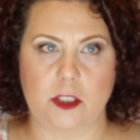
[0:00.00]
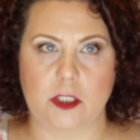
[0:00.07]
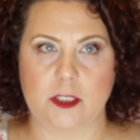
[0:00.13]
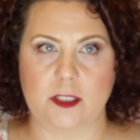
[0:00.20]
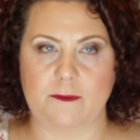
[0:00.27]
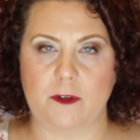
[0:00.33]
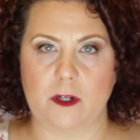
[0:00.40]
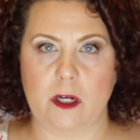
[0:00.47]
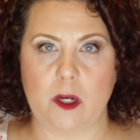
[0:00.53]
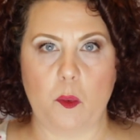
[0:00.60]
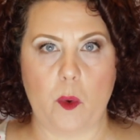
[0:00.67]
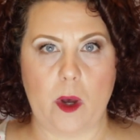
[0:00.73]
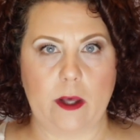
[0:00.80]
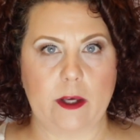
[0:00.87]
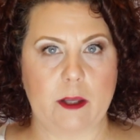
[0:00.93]
just very
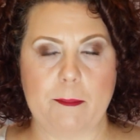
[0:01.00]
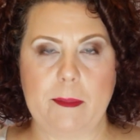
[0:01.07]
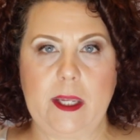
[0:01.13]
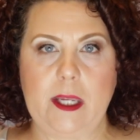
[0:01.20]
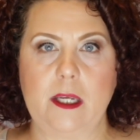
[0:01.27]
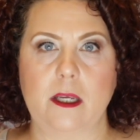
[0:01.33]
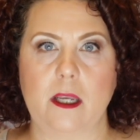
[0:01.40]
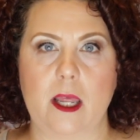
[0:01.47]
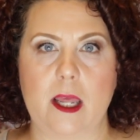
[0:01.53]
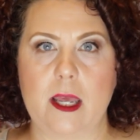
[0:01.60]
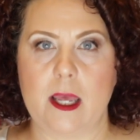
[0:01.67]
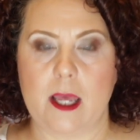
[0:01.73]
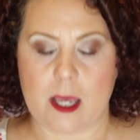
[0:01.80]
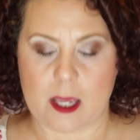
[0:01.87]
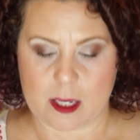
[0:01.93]
welcoming
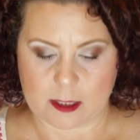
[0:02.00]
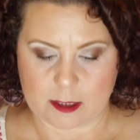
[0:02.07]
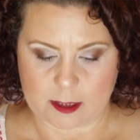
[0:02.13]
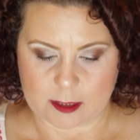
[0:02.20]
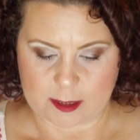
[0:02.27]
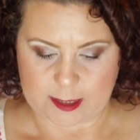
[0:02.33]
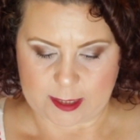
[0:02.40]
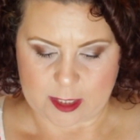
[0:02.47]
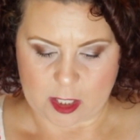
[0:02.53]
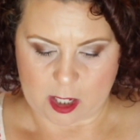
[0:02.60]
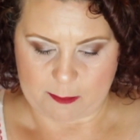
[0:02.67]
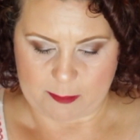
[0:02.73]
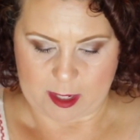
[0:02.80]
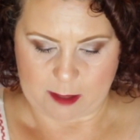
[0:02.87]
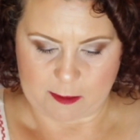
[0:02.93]
and did
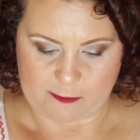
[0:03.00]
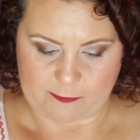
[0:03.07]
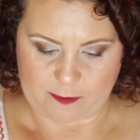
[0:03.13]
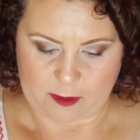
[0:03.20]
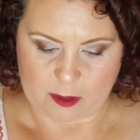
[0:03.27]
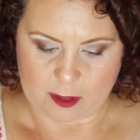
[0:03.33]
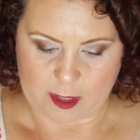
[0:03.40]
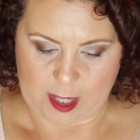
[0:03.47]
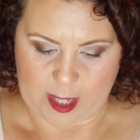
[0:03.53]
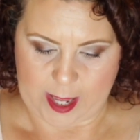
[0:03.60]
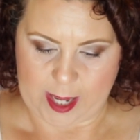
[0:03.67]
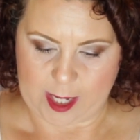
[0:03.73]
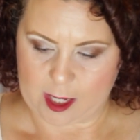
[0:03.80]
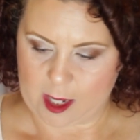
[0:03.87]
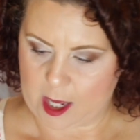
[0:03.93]
not make me feel
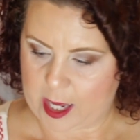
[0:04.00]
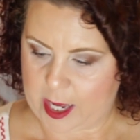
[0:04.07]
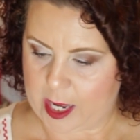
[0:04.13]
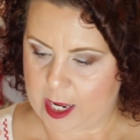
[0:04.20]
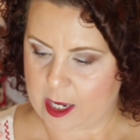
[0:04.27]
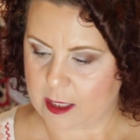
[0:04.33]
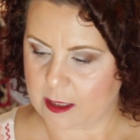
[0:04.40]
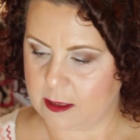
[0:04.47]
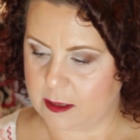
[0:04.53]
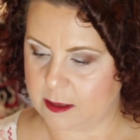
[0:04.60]
like I